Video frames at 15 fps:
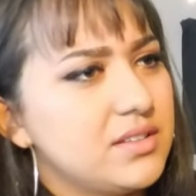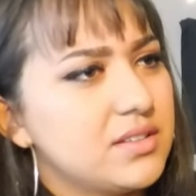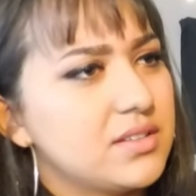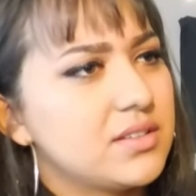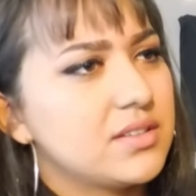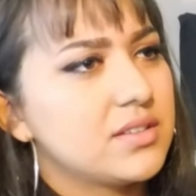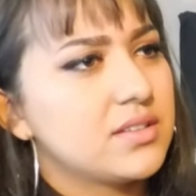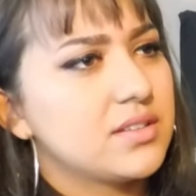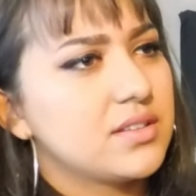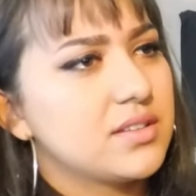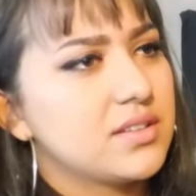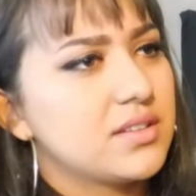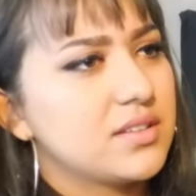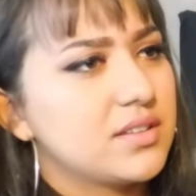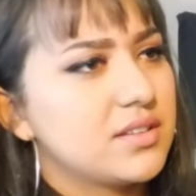
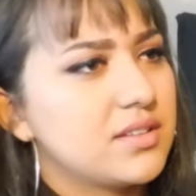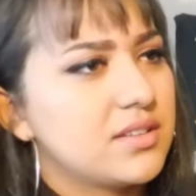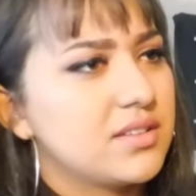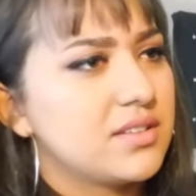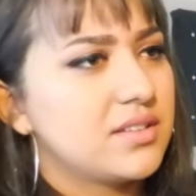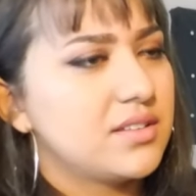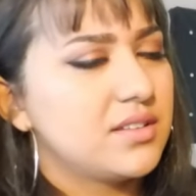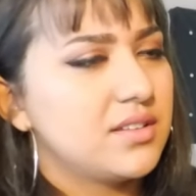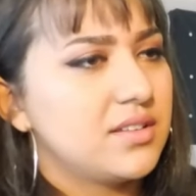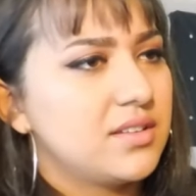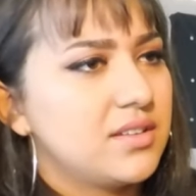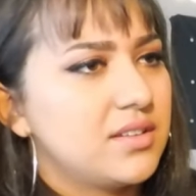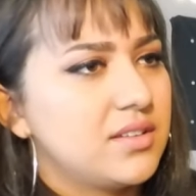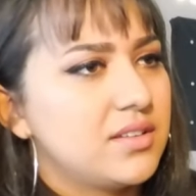Nobody speaks.